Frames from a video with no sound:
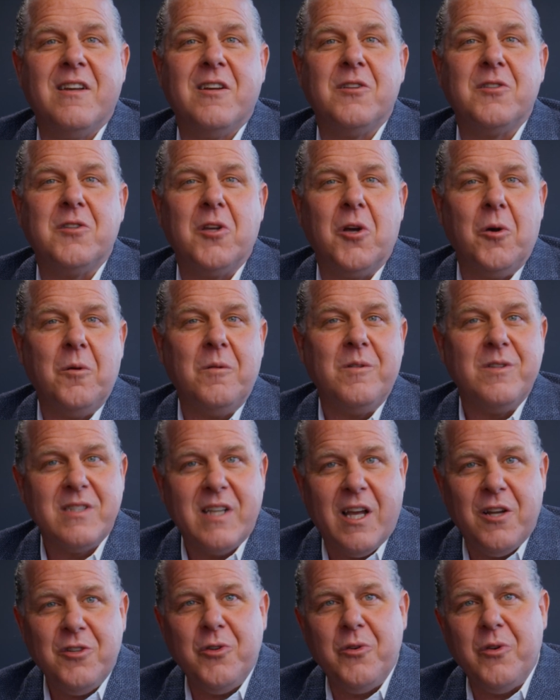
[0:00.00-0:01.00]
So
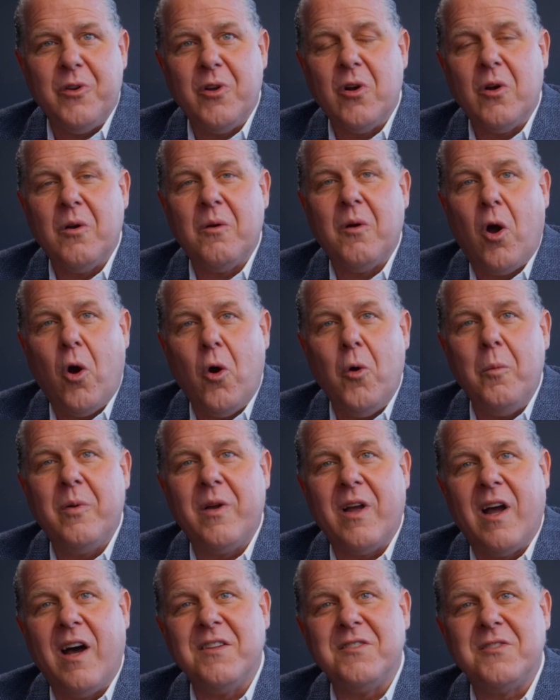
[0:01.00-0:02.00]
schedule your HOPE
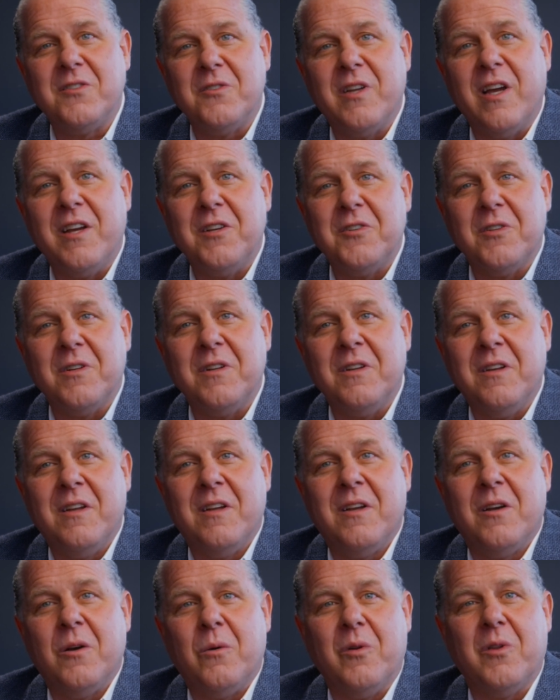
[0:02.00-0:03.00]
consultation
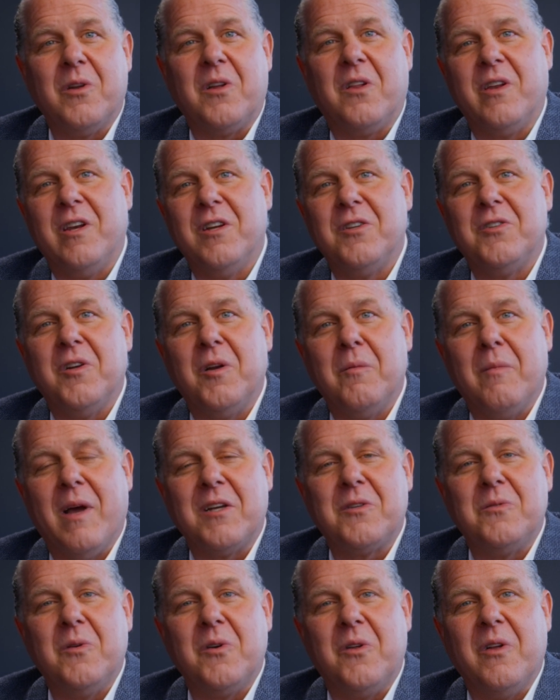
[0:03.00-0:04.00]
with a clinician at
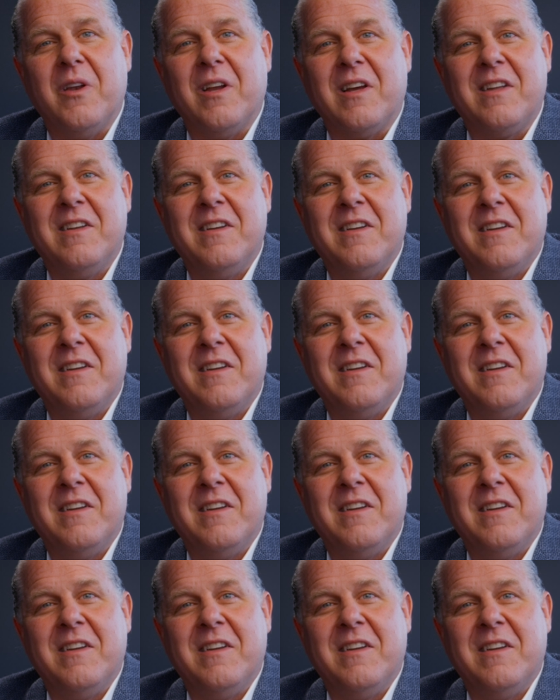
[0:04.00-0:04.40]
Maxwell Clinic.